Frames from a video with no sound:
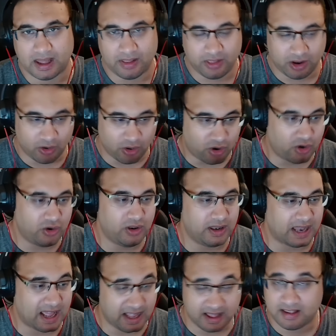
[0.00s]
Their own,
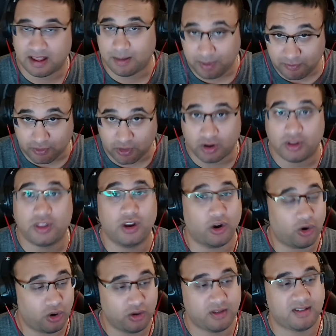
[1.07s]
like I said before, their
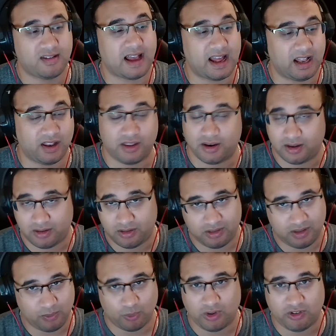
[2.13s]
own style,
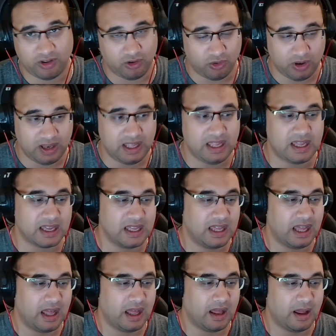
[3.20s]
which is unique.
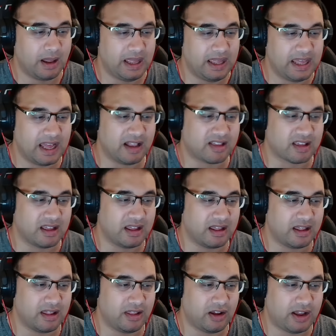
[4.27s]
Yet
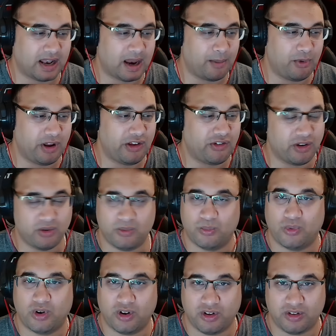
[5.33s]
the collaboration
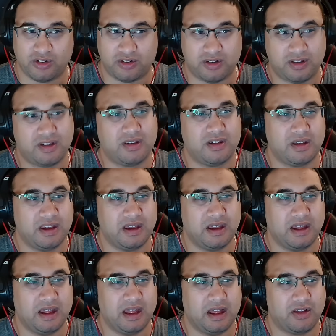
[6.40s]
was
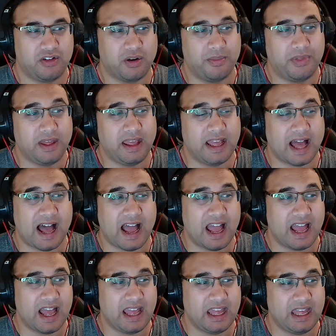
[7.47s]
something
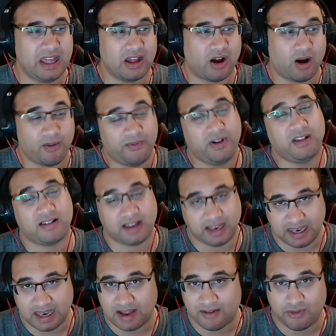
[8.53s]
I obviously
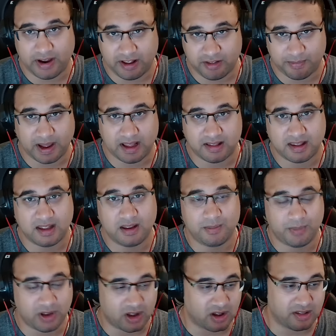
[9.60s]
never
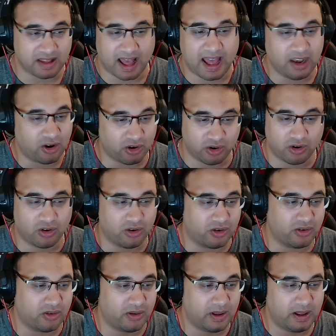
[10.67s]
expected because I don't
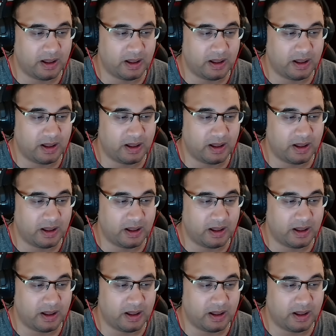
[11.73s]
know